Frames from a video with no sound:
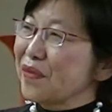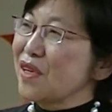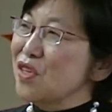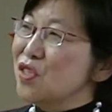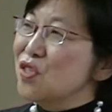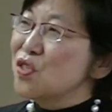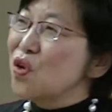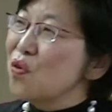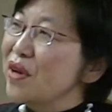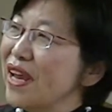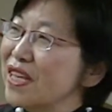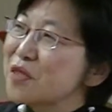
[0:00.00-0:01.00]
right.
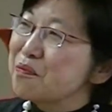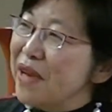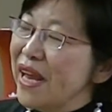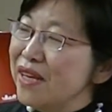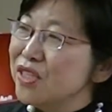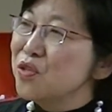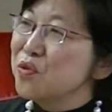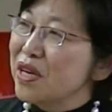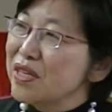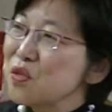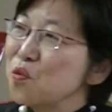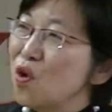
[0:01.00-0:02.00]
So explain to
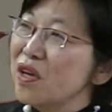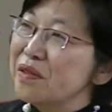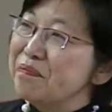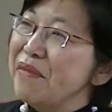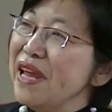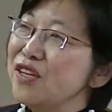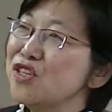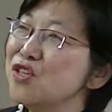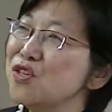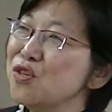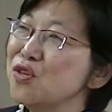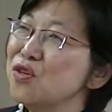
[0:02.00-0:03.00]
us what made
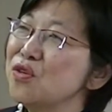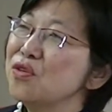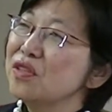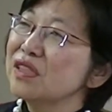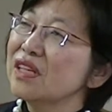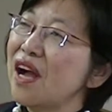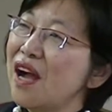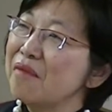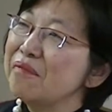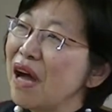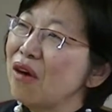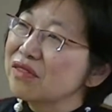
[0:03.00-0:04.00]
you
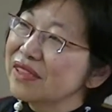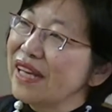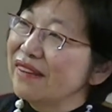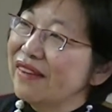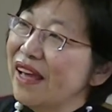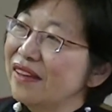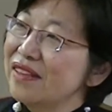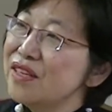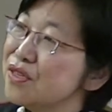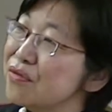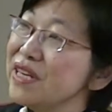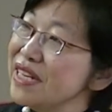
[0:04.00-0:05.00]
come out like that.
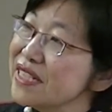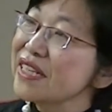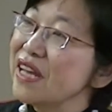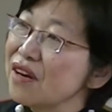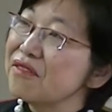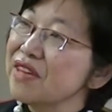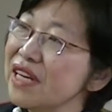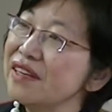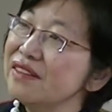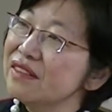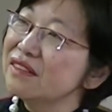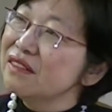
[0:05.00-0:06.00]
It's really scary, you